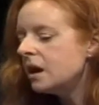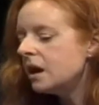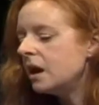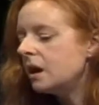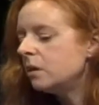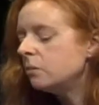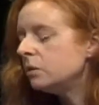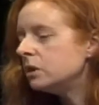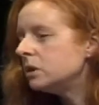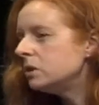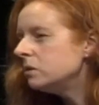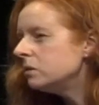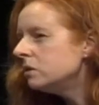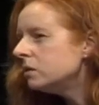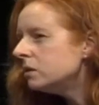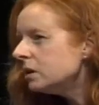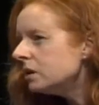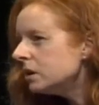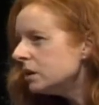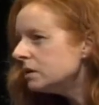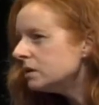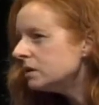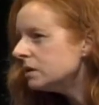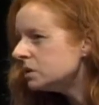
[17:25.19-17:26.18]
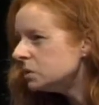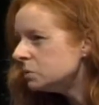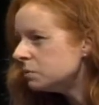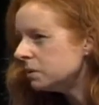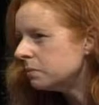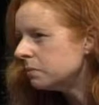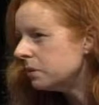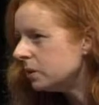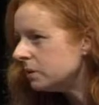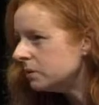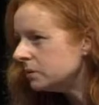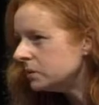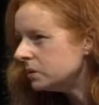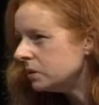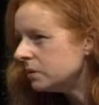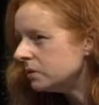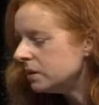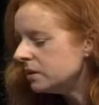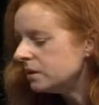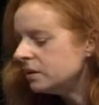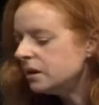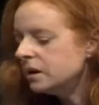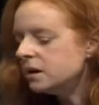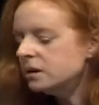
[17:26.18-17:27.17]
And when you look at this proposal,
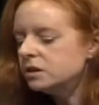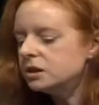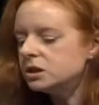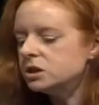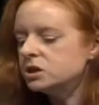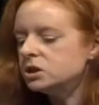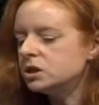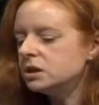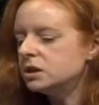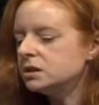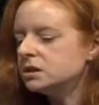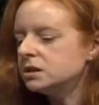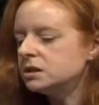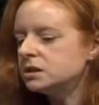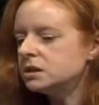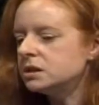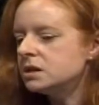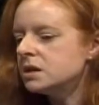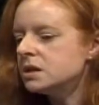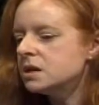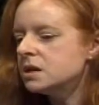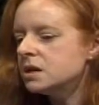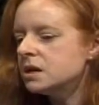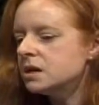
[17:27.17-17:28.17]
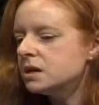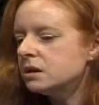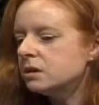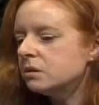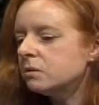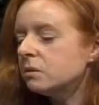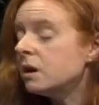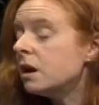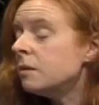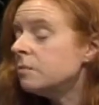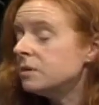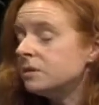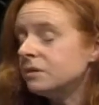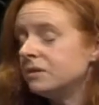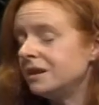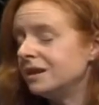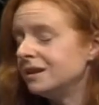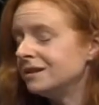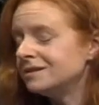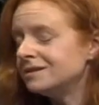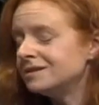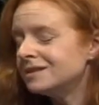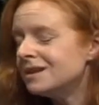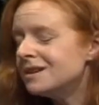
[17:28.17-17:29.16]
the thing that just there were a couple of
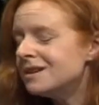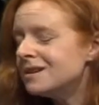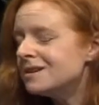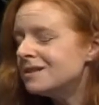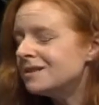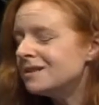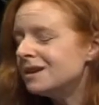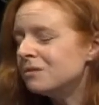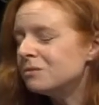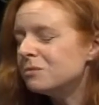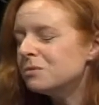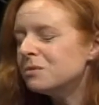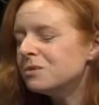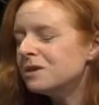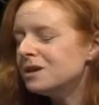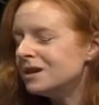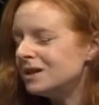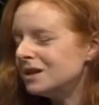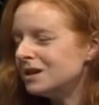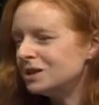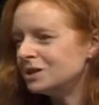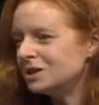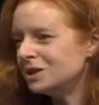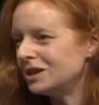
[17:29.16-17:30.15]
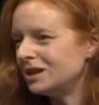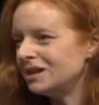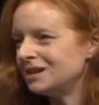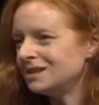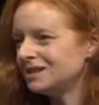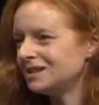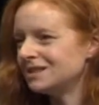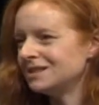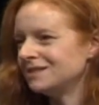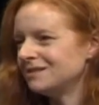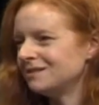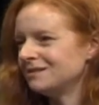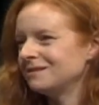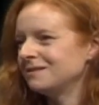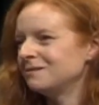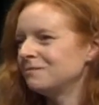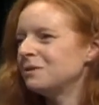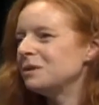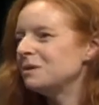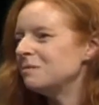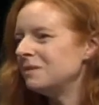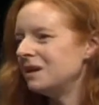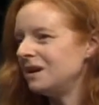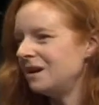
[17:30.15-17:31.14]
things that really just
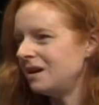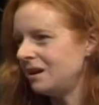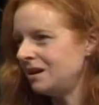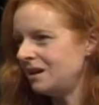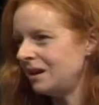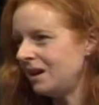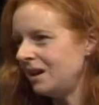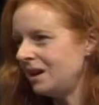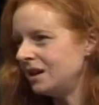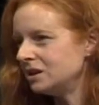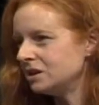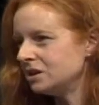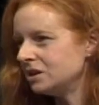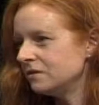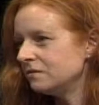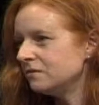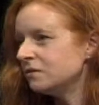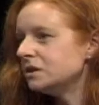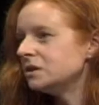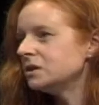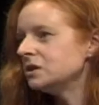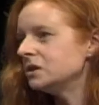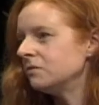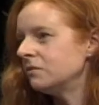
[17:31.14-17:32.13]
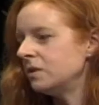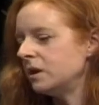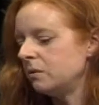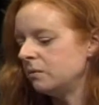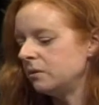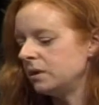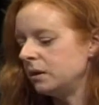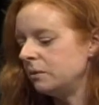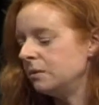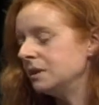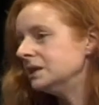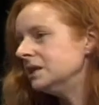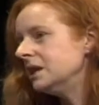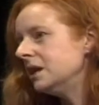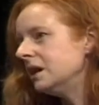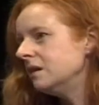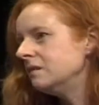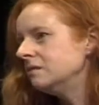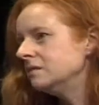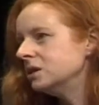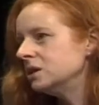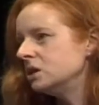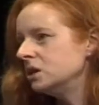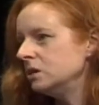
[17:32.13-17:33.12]
put me on edge. First of all, when I went
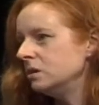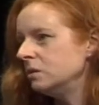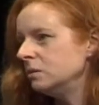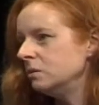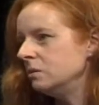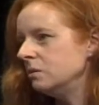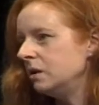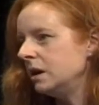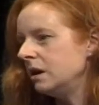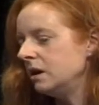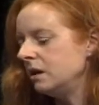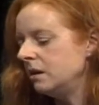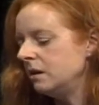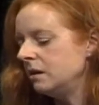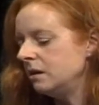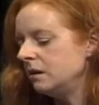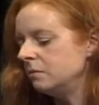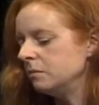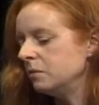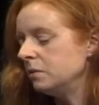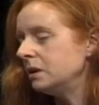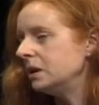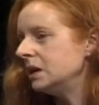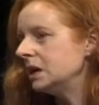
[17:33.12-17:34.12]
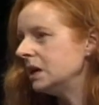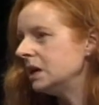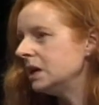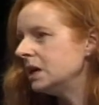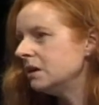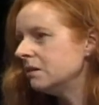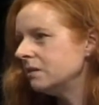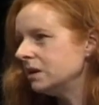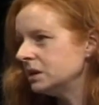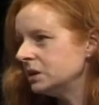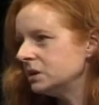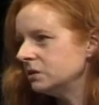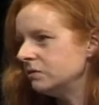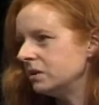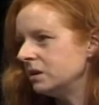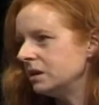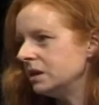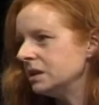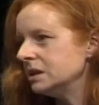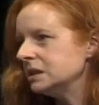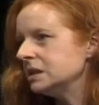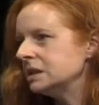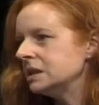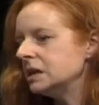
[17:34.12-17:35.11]
down to um, one of the hearings for
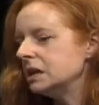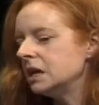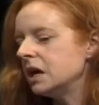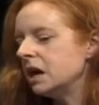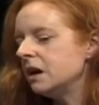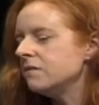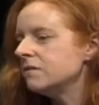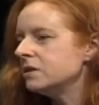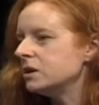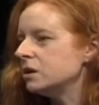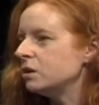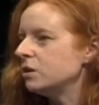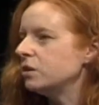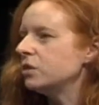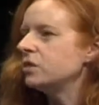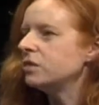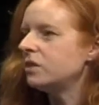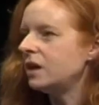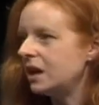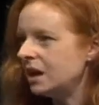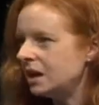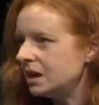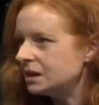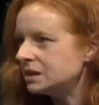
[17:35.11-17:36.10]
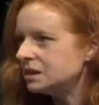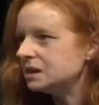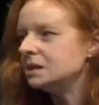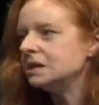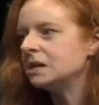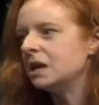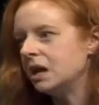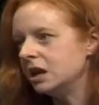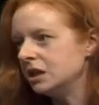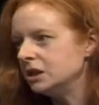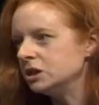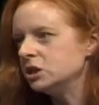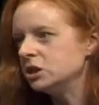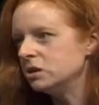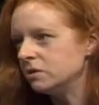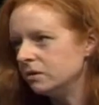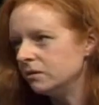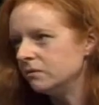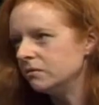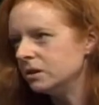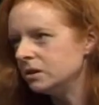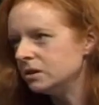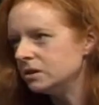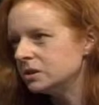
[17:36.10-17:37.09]
this, the governor thanked Knowledge
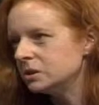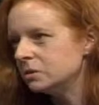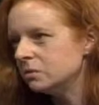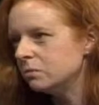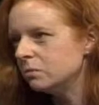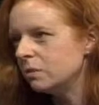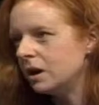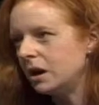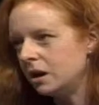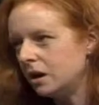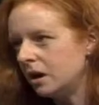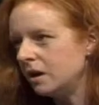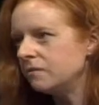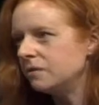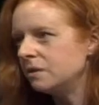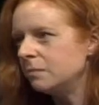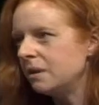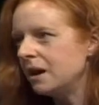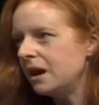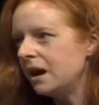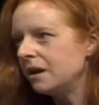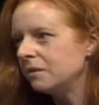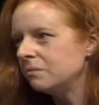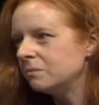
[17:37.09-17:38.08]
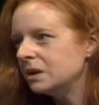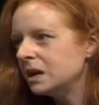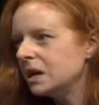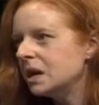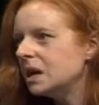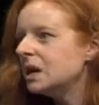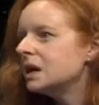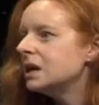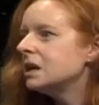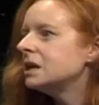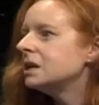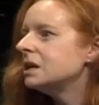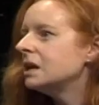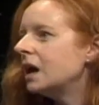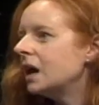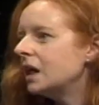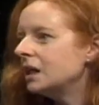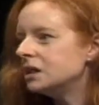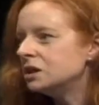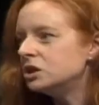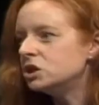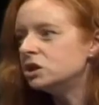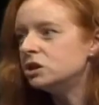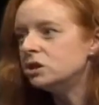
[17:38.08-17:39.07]
Universe right off the bat.
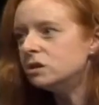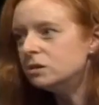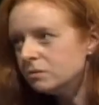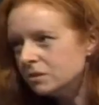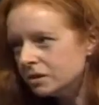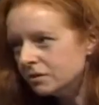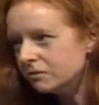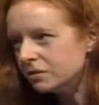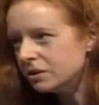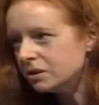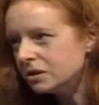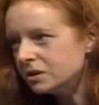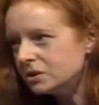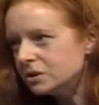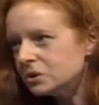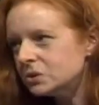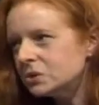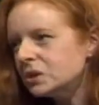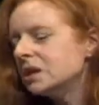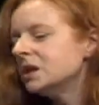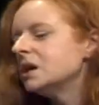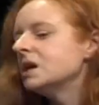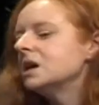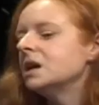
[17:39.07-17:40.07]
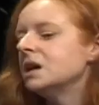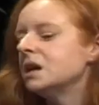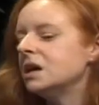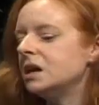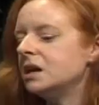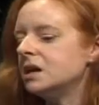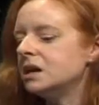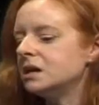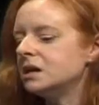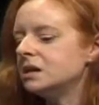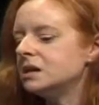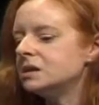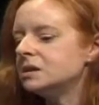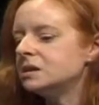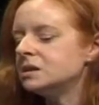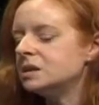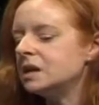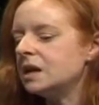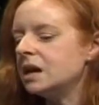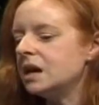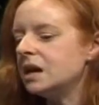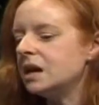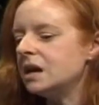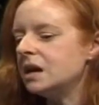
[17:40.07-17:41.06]
Knowledge Universe is
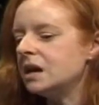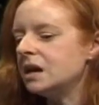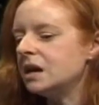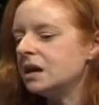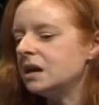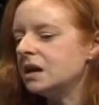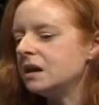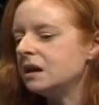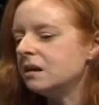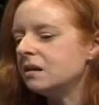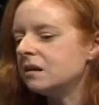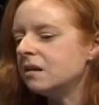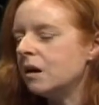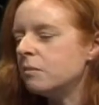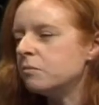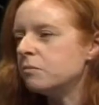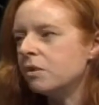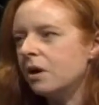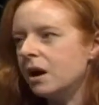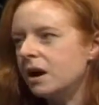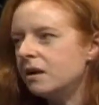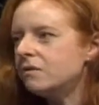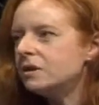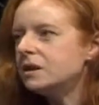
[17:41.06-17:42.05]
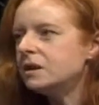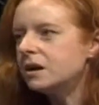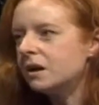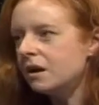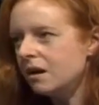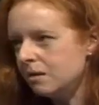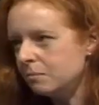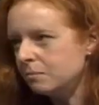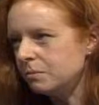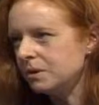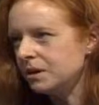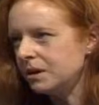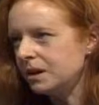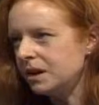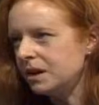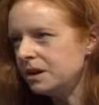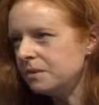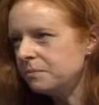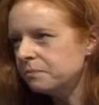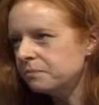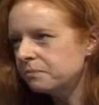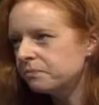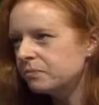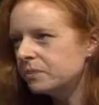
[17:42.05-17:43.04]
a, a private company